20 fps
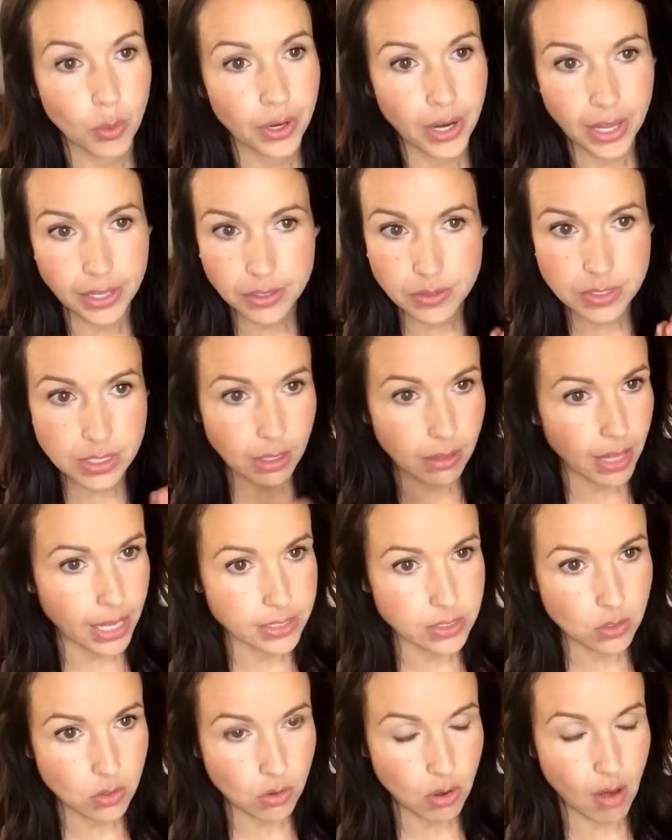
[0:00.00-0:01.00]
We're not using
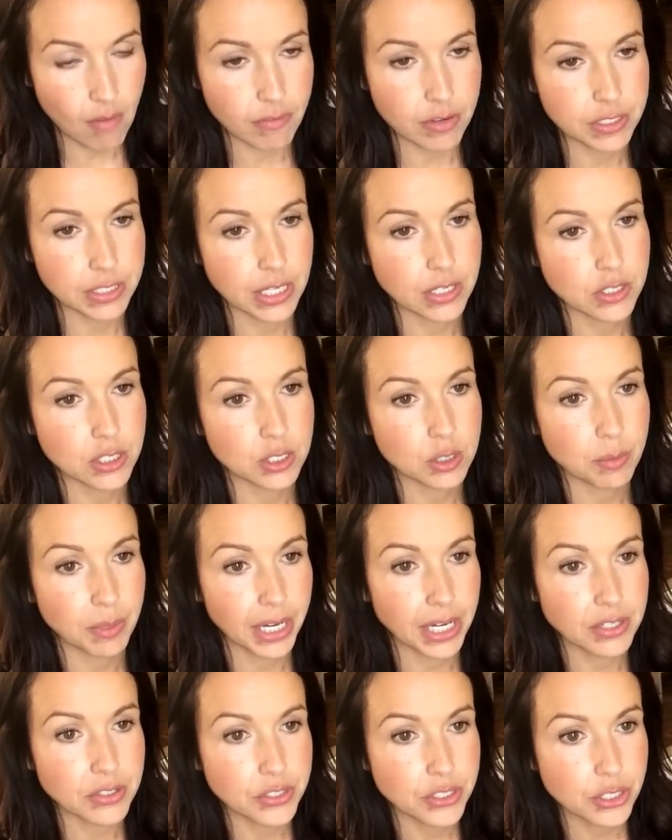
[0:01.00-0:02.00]
Classical Conversations,
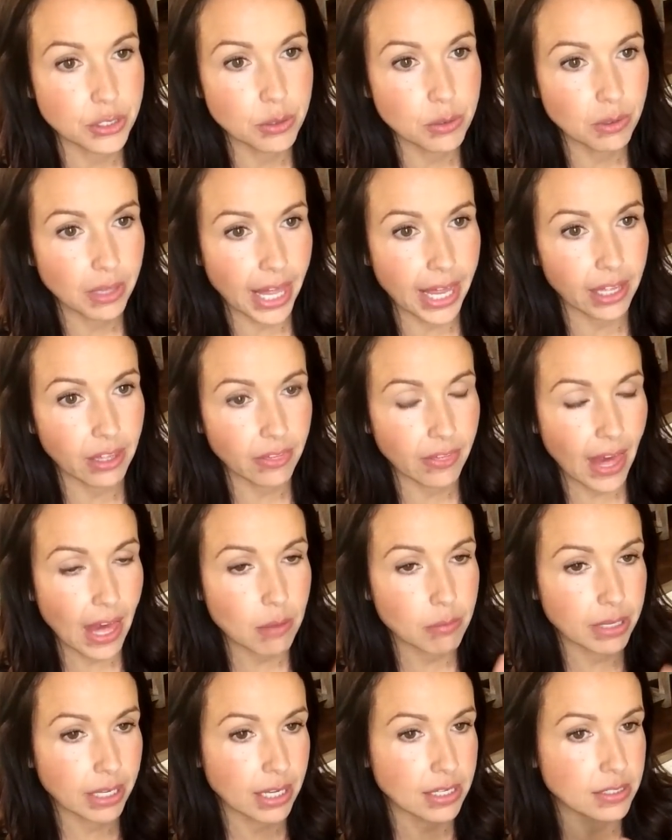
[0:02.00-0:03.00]
but I do like
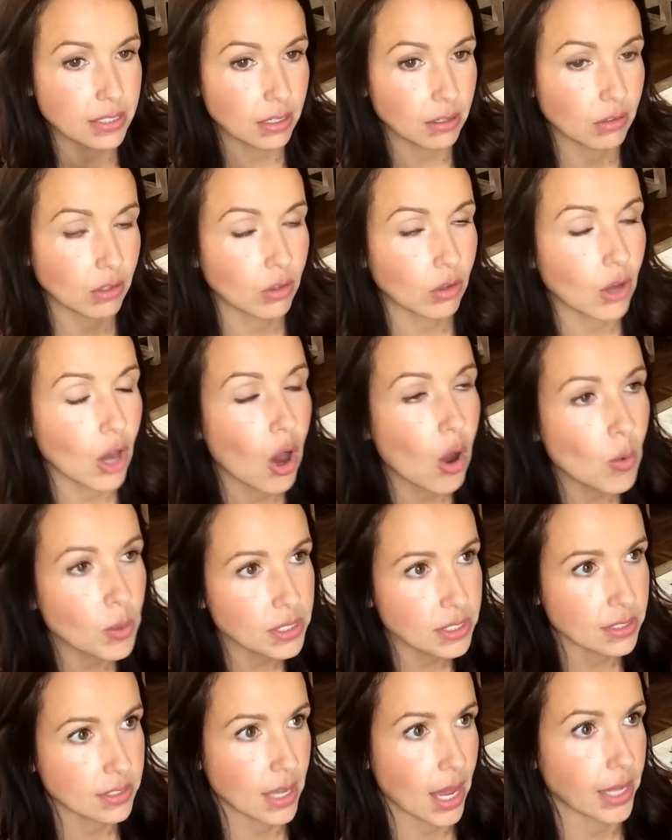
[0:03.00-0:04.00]
that because it
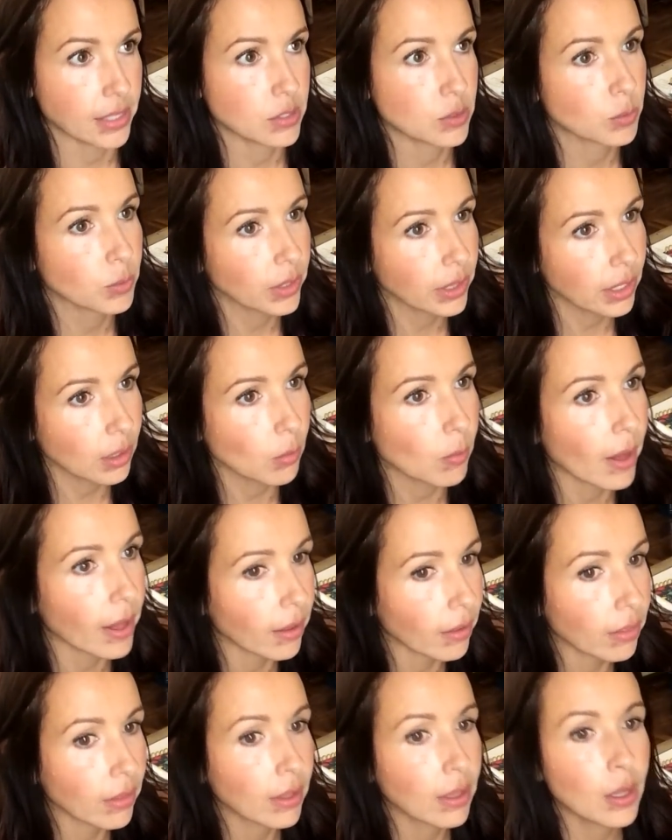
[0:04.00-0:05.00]
coincides really
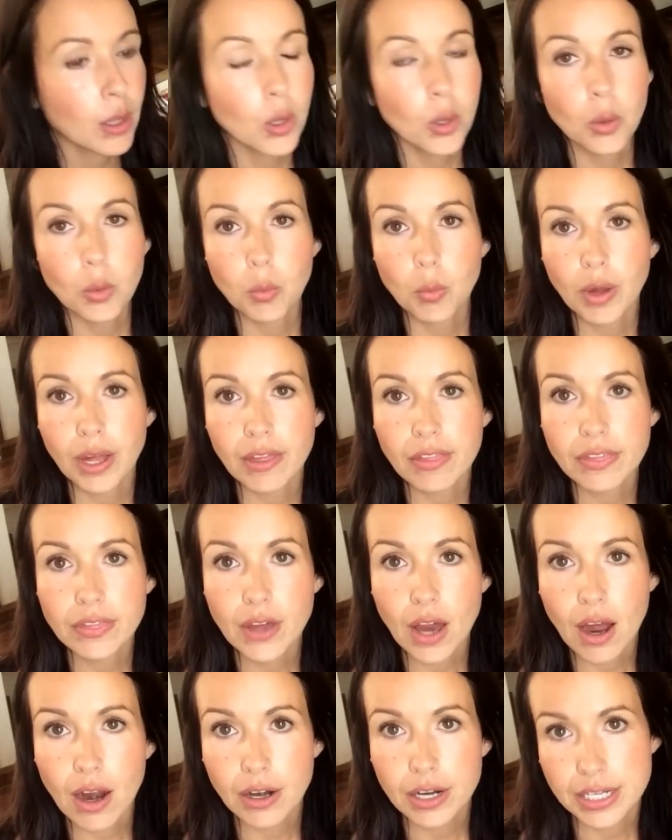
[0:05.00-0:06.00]
well with
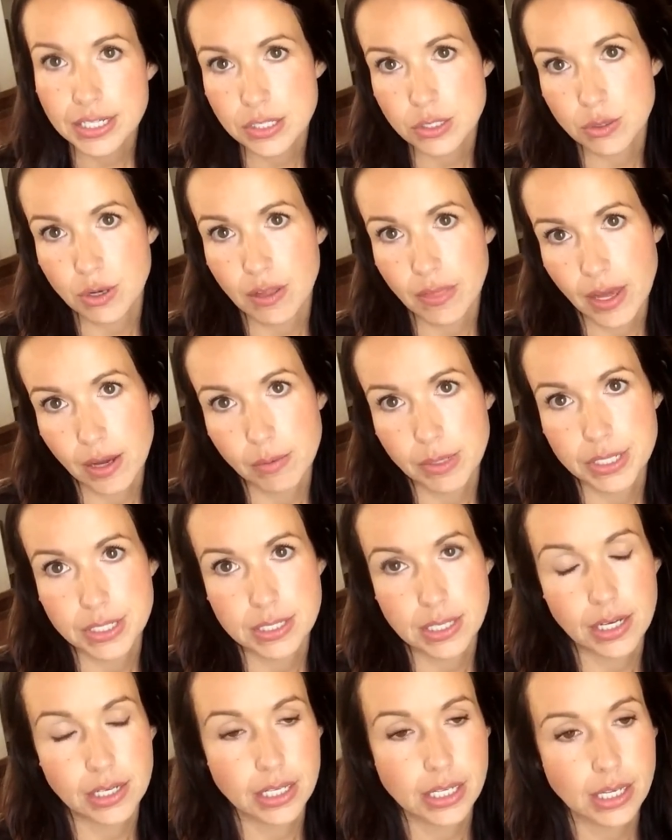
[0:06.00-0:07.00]
our history that we're
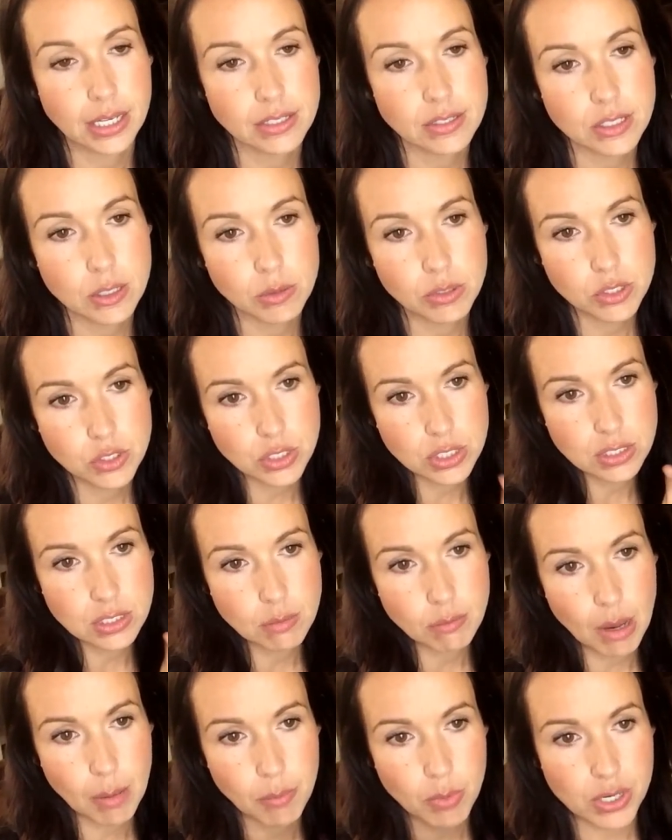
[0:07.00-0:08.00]
studying, and so it's
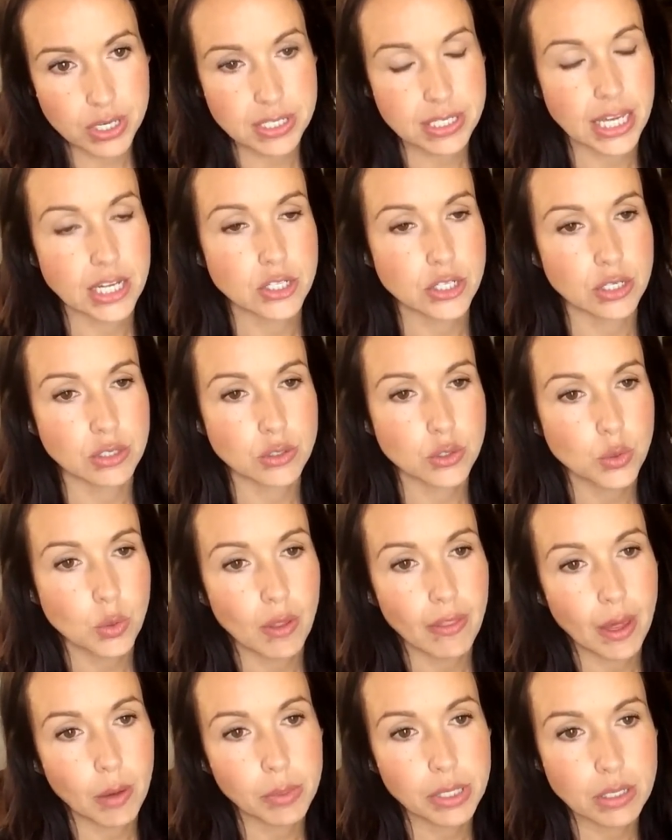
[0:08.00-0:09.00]
just a memorization
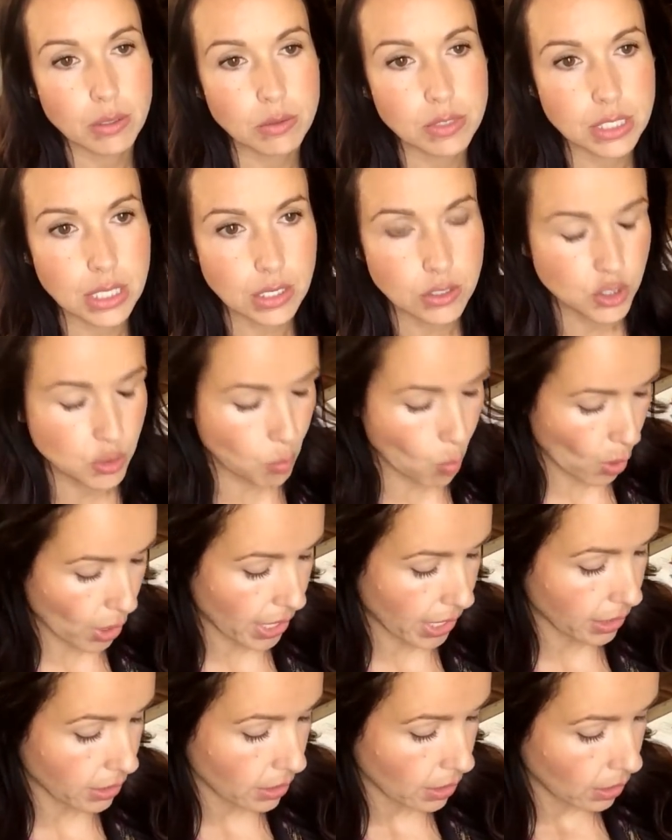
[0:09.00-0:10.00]
tool that we use each
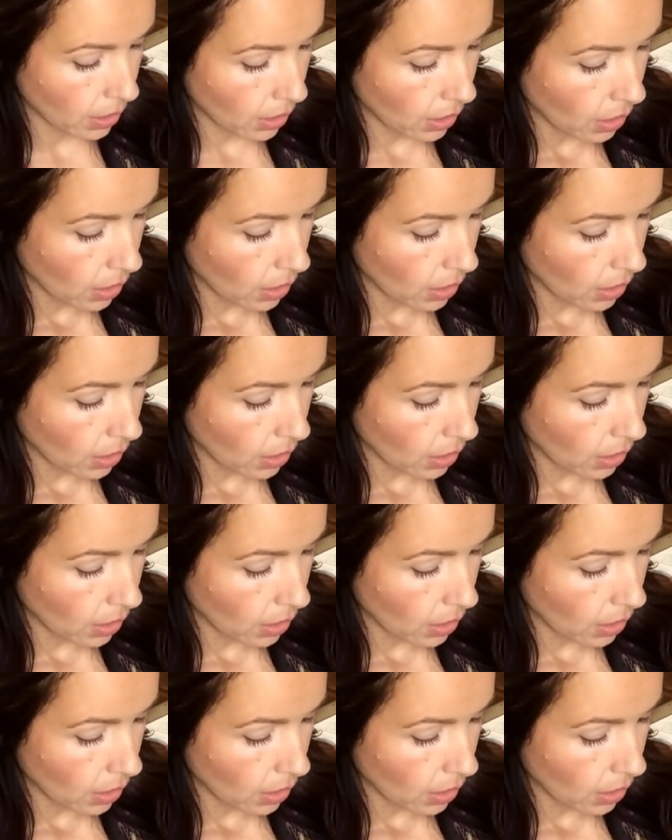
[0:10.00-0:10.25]
morning.